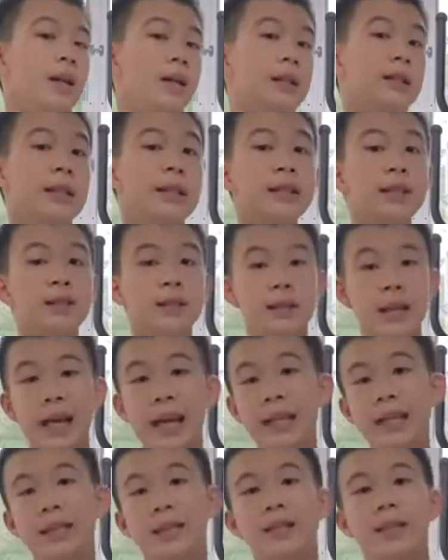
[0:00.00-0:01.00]
These
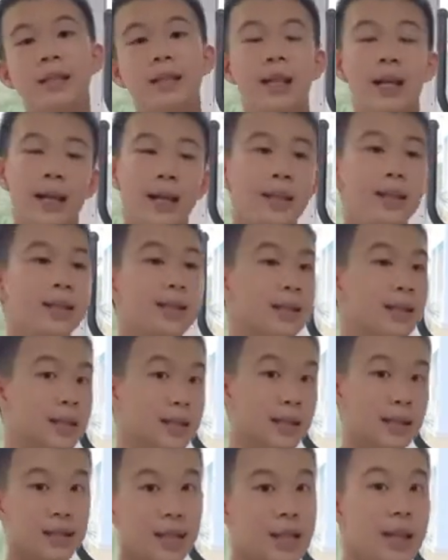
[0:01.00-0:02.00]
states decided to
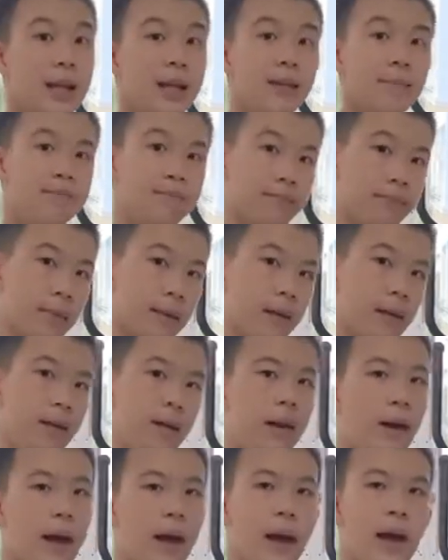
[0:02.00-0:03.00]
succeed,
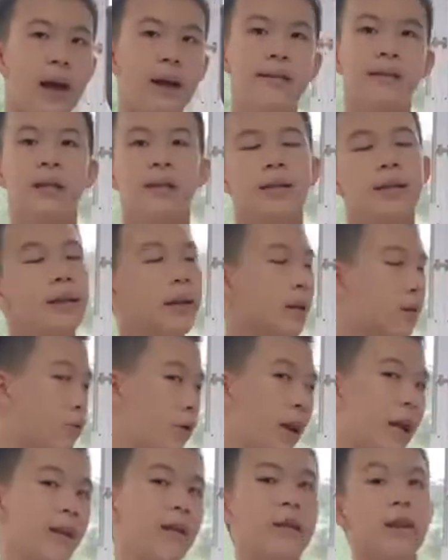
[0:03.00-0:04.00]
and it
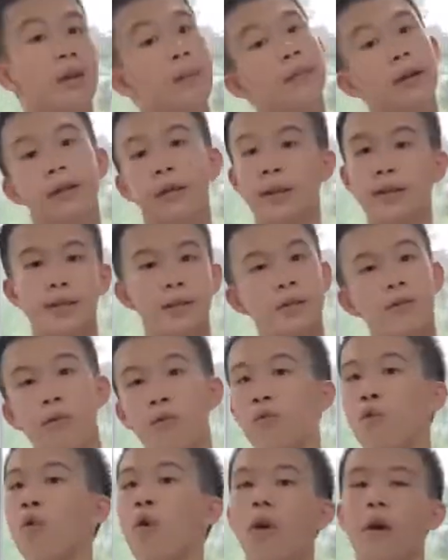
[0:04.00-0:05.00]
created the American
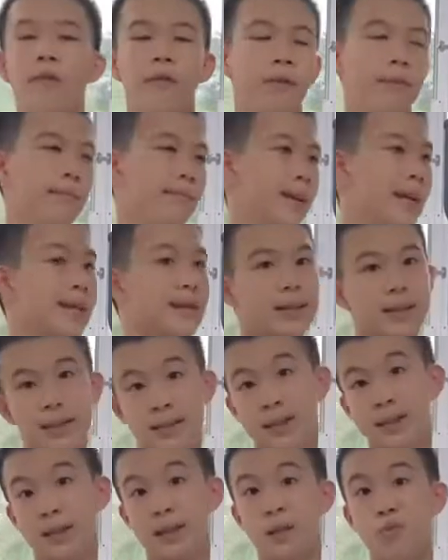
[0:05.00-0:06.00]
Civil War from
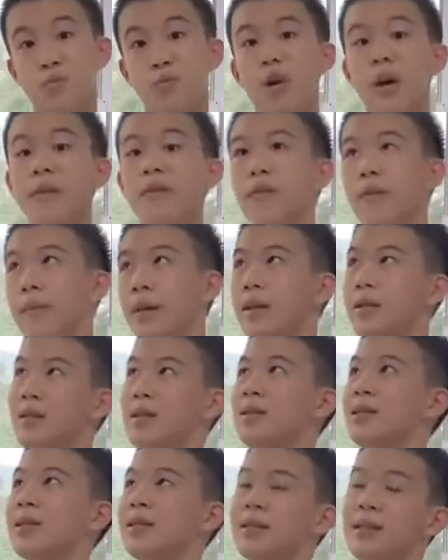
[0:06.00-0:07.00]
1861, from
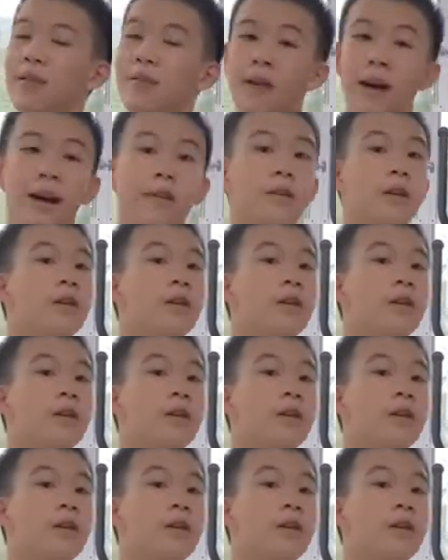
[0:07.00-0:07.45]
1865.